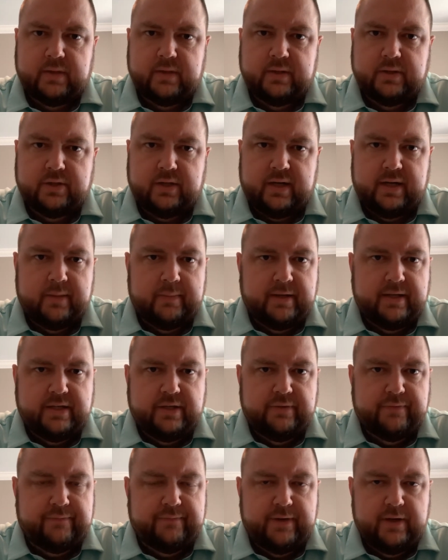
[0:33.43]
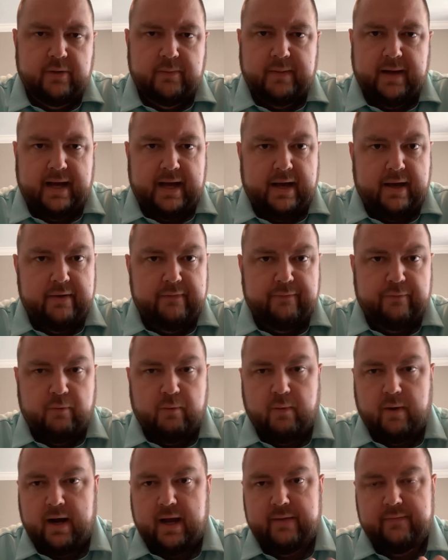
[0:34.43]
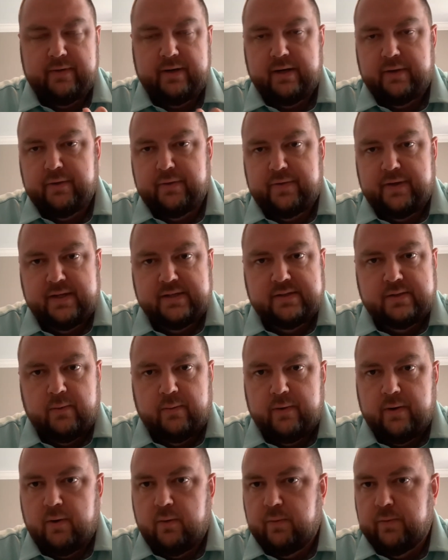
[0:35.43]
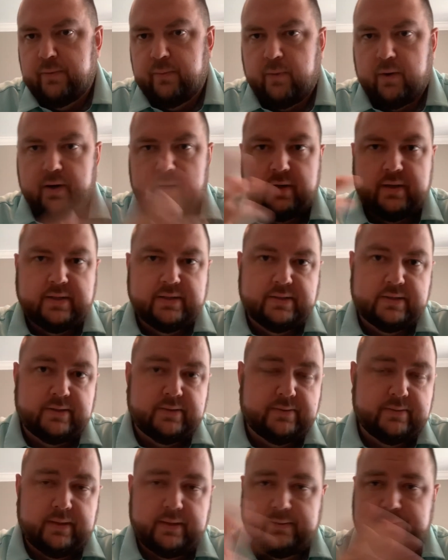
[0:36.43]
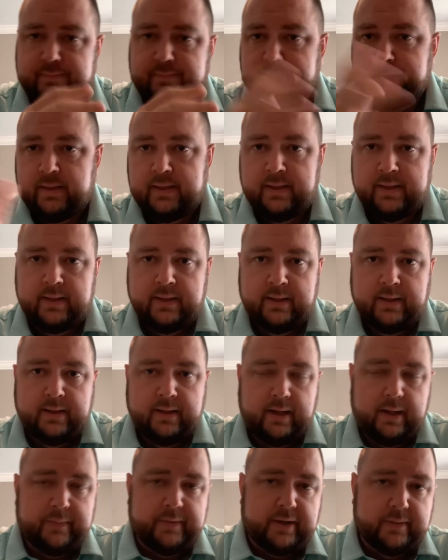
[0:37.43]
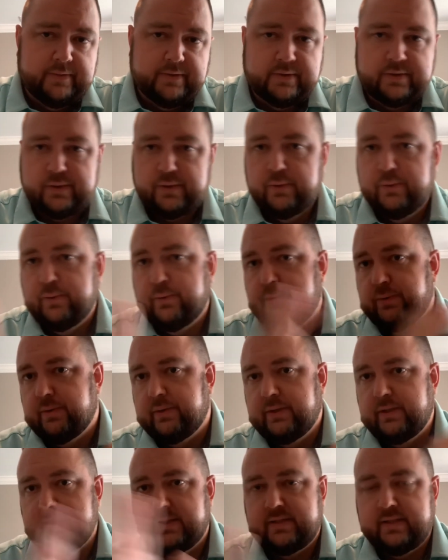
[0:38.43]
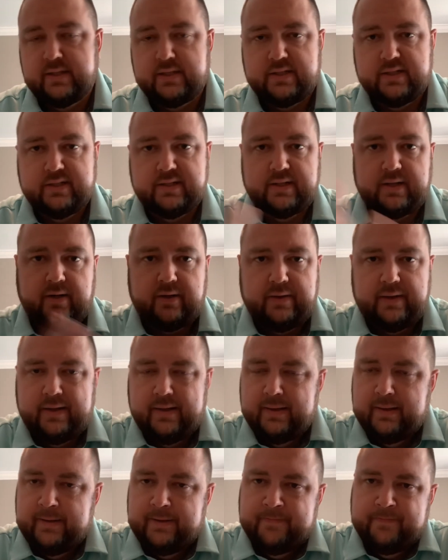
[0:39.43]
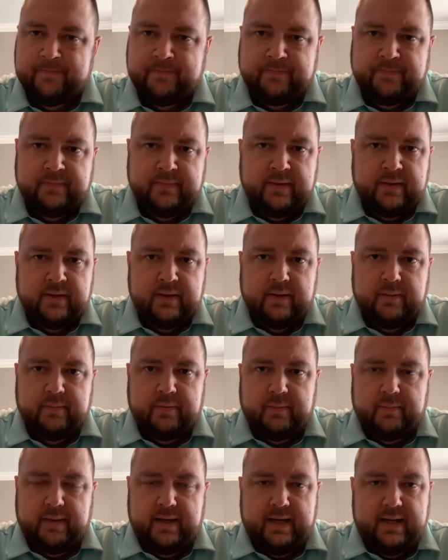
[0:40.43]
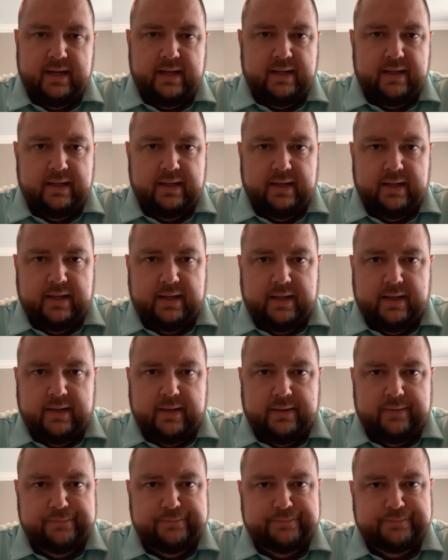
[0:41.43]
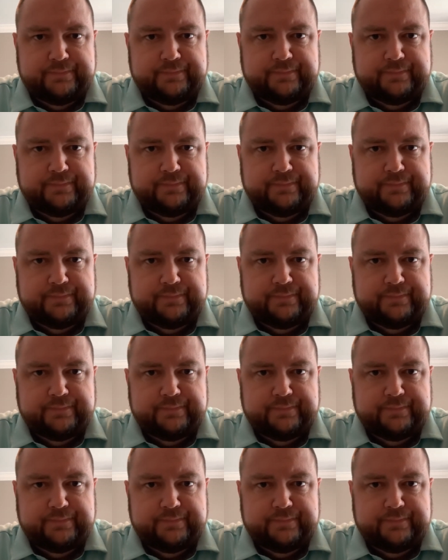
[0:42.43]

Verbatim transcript: trying to make you feel bad for having other things going on with work and, and upcoming school and decisions and all that. But man, um,